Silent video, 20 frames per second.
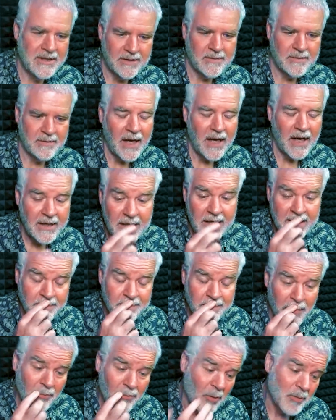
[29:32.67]
And, and yes,
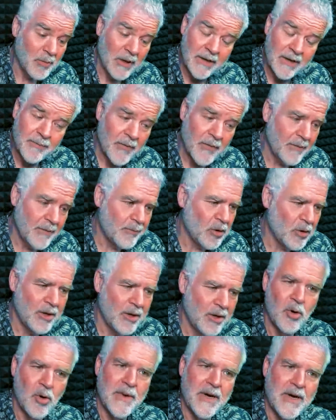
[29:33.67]
probably
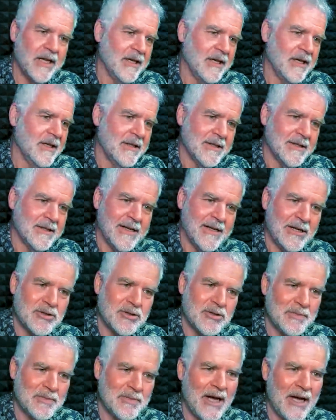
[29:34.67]
putting more money into
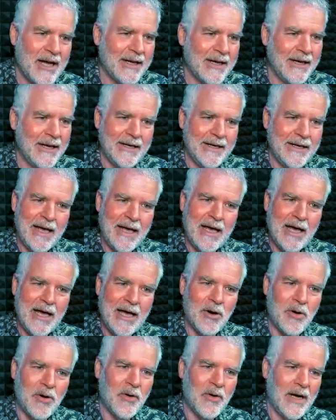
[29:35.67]
sales and marketing
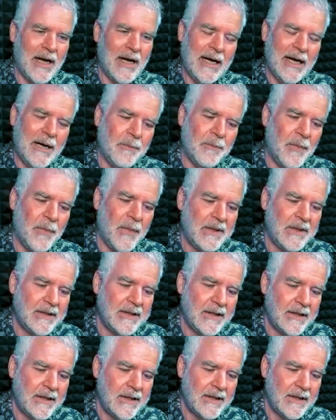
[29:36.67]
now, um,
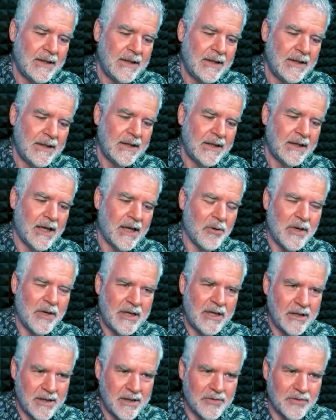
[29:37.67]

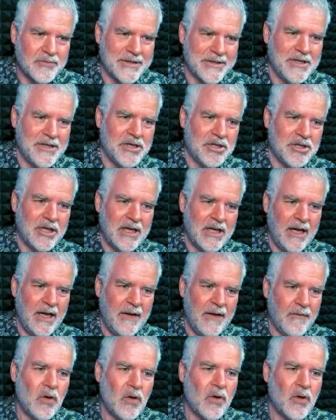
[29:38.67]
going into the recession,
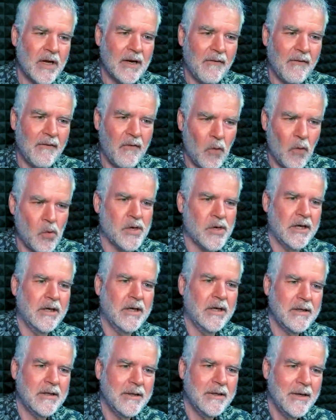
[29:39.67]
if you can afford
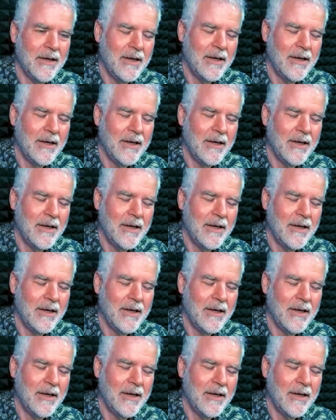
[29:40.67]
it, yeah.